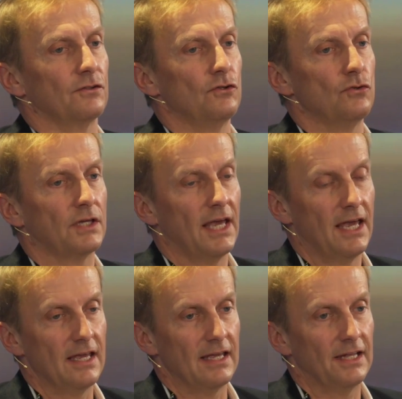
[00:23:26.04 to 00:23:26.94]
the
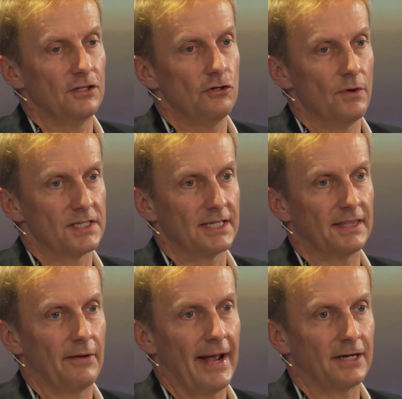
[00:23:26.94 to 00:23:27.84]
UK and the US
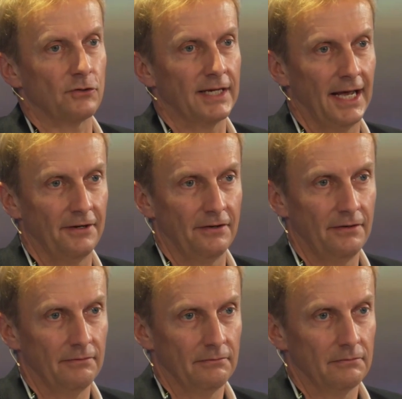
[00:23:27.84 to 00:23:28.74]
get their act
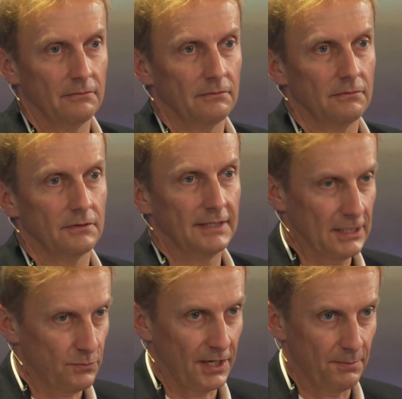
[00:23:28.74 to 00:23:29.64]
together,
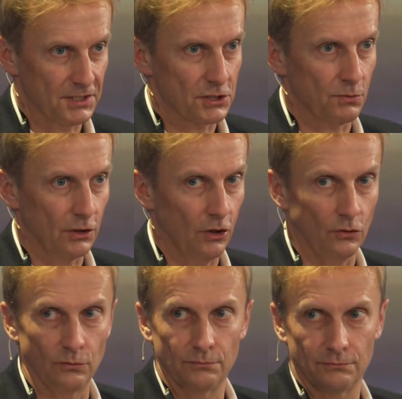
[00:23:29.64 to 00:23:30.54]
that's where the business will
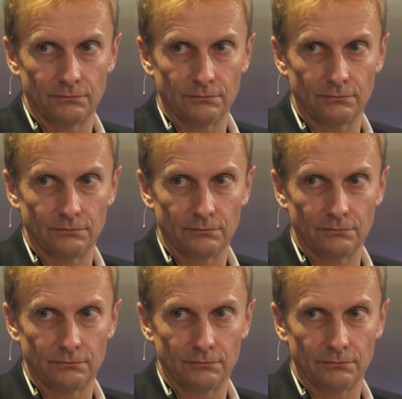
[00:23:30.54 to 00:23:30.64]
go.